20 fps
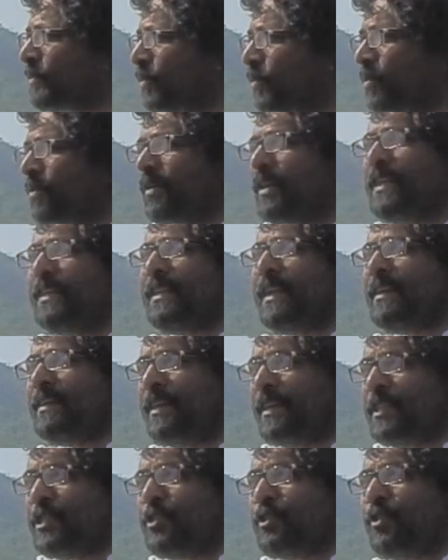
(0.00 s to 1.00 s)
go read
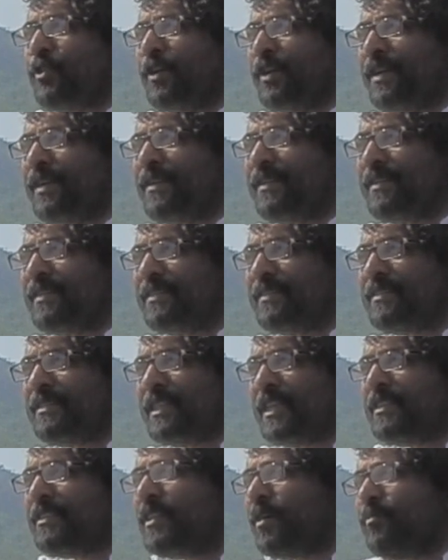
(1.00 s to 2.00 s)
and enjoy,
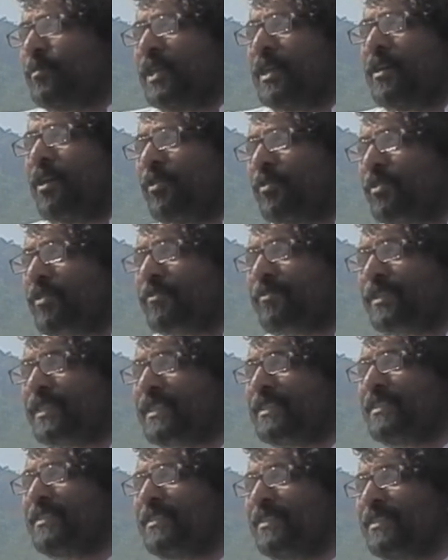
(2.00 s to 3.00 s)
take something out of
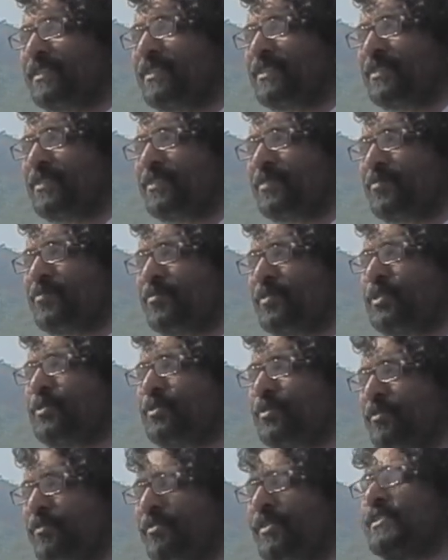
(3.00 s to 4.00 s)
it, we
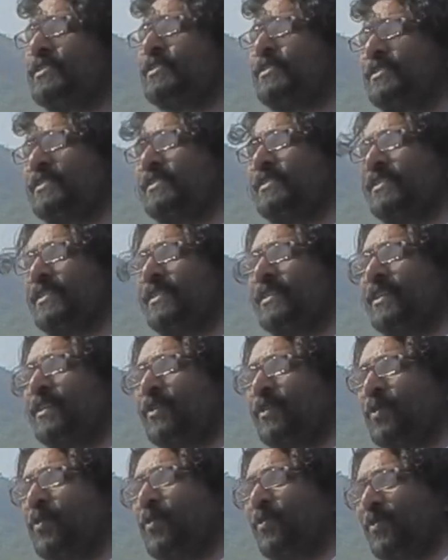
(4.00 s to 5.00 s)
should first
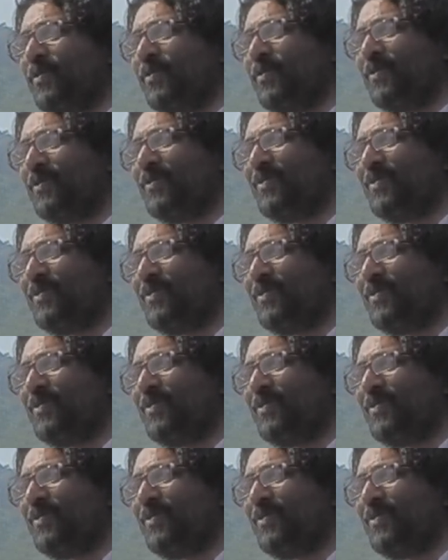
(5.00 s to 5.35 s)
know